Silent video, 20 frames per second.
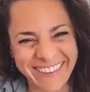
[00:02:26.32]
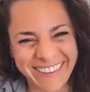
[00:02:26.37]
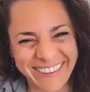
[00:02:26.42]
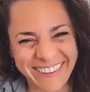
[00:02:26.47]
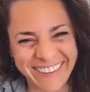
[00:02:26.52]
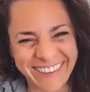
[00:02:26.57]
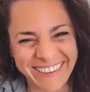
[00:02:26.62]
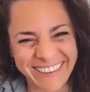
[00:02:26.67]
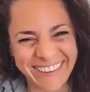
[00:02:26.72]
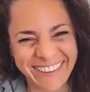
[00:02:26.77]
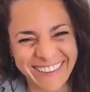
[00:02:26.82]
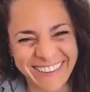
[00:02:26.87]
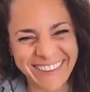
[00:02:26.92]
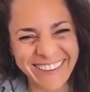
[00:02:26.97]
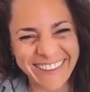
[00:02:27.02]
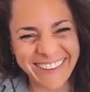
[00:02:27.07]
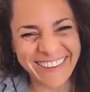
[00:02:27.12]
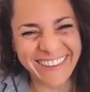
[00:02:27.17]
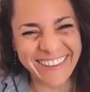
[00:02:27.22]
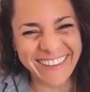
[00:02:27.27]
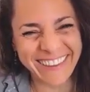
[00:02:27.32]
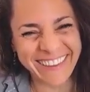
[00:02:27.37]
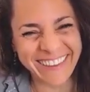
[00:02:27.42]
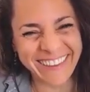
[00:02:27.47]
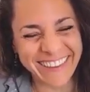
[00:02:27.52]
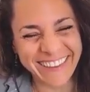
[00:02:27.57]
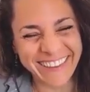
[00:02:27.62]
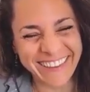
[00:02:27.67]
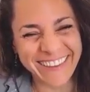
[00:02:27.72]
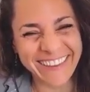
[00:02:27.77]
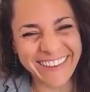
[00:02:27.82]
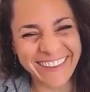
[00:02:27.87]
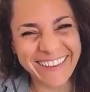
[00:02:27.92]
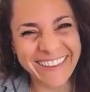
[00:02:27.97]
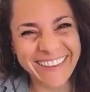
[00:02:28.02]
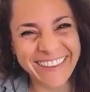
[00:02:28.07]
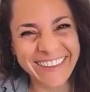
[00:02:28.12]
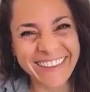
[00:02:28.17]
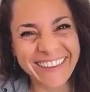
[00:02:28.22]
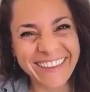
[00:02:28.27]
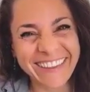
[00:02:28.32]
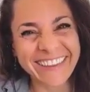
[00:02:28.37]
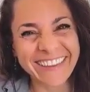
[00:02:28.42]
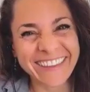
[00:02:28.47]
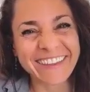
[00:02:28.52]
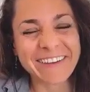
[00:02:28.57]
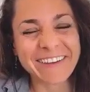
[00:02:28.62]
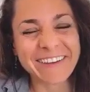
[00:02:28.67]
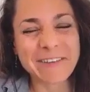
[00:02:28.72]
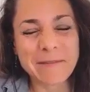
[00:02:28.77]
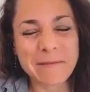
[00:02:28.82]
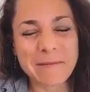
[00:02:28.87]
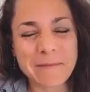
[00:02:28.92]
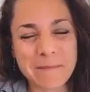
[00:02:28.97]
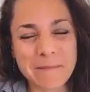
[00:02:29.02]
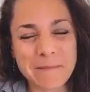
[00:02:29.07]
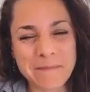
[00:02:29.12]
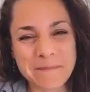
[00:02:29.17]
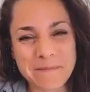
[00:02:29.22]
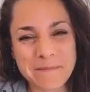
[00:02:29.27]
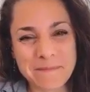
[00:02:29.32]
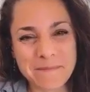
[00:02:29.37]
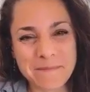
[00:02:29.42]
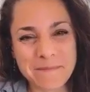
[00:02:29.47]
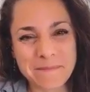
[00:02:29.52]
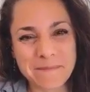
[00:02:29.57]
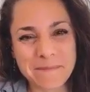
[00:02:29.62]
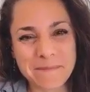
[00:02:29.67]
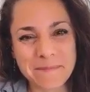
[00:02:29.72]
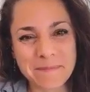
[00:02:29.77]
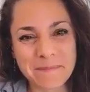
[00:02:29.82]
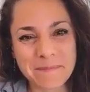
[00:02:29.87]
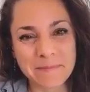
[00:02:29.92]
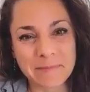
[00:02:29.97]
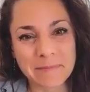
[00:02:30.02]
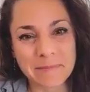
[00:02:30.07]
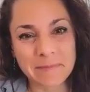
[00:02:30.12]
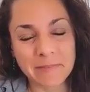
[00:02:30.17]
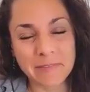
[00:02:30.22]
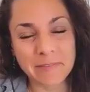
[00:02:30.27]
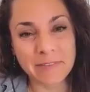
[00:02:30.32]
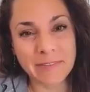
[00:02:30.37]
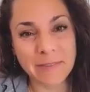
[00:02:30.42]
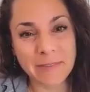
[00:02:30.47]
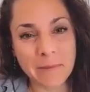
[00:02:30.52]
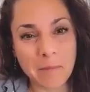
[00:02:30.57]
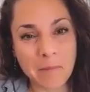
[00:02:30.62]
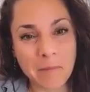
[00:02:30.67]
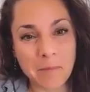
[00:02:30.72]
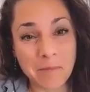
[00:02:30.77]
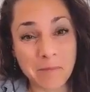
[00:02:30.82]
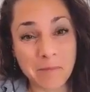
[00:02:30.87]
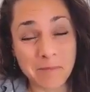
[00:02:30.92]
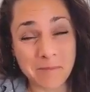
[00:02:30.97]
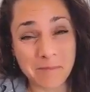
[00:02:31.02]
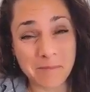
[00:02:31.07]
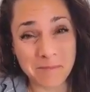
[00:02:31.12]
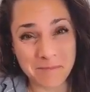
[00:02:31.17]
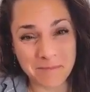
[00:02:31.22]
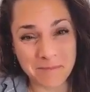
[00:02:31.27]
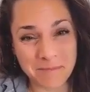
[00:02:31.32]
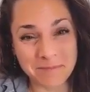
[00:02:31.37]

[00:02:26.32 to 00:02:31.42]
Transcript: (not speaking)